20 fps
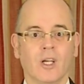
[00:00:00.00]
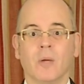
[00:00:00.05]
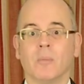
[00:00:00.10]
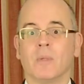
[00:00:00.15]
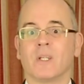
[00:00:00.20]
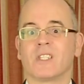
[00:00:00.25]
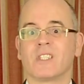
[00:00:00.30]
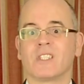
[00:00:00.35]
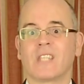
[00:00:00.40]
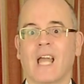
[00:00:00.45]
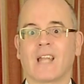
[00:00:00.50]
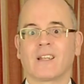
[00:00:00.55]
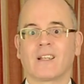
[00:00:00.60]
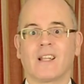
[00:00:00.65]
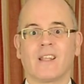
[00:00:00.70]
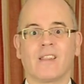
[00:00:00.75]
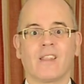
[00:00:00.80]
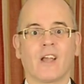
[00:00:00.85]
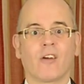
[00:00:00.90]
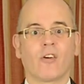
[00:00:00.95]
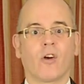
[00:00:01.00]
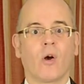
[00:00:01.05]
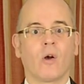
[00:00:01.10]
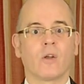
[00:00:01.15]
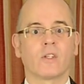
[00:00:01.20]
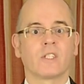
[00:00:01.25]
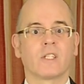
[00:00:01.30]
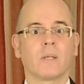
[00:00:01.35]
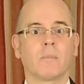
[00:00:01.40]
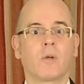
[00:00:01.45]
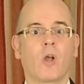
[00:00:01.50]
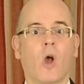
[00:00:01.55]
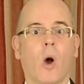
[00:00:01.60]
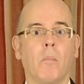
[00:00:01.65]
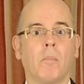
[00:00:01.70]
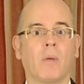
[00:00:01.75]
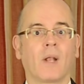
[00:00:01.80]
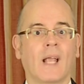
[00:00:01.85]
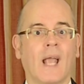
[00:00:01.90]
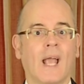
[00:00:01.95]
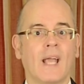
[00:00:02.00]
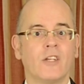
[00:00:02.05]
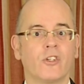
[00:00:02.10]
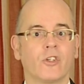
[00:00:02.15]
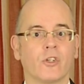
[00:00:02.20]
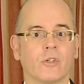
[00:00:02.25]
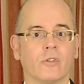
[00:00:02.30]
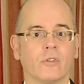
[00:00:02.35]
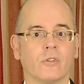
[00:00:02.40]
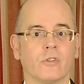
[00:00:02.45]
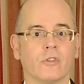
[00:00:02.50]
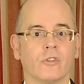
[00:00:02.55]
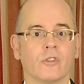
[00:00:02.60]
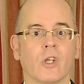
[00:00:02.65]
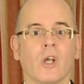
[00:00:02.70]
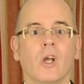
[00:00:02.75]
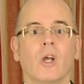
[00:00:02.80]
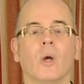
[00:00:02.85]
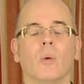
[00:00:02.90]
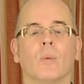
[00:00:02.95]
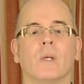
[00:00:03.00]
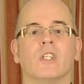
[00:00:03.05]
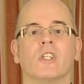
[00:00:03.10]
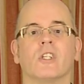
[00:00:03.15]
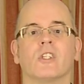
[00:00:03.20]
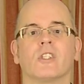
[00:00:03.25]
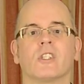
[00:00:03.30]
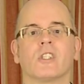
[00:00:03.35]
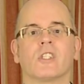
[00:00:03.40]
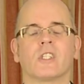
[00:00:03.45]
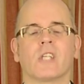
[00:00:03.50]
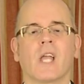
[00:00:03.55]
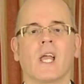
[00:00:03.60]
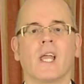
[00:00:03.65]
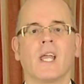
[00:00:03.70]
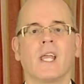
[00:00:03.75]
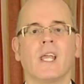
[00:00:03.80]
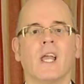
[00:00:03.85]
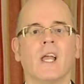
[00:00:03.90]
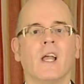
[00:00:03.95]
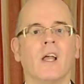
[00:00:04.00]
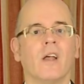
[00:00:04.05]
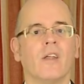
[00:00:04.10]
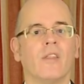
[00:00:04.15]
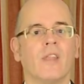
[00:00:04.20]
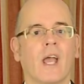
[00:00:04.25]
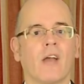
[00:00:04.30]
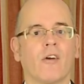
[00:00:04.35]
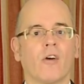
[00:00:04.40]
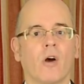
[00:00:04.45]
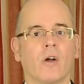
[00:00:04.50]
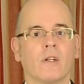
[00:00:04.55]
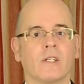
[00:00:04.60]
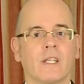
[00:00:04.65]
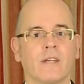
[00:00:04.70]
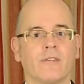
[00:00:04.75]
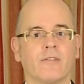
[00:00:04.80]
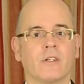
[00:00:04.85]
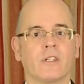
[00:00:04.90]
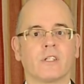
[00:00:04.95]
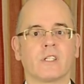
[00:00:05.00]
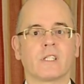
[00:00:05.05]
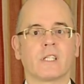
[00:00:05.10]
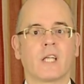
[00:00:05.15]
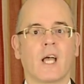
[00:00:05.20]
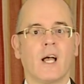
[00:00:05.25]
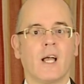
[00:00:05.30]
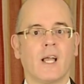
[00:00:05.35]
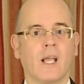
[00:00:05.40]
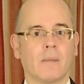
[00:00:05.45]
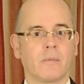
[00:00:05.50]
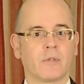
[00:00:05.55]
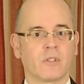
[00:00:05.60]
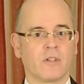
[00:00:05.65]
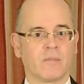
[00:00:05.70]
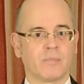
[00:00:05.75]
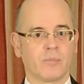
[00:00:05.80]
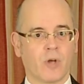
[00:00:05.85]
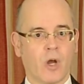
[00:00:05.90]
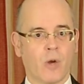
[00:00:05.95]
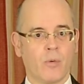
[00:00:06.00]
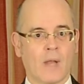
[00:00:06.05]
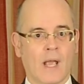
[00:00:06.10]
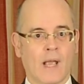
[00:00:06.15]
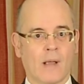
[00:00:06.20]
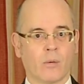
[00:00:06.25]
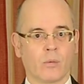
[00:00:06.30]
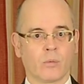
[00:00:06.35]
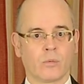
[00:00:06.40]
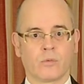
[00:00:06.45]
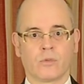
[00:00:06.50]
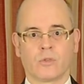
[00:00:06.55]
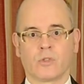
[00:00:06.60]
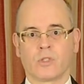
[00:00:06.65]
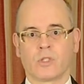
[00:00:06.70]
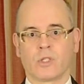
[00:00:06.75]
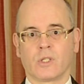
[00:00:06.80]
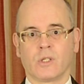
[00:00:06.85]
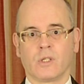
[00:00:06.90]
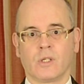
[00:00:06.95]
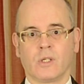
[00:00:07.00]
but sadly there are some complications, which is to say there are different types of pronouns.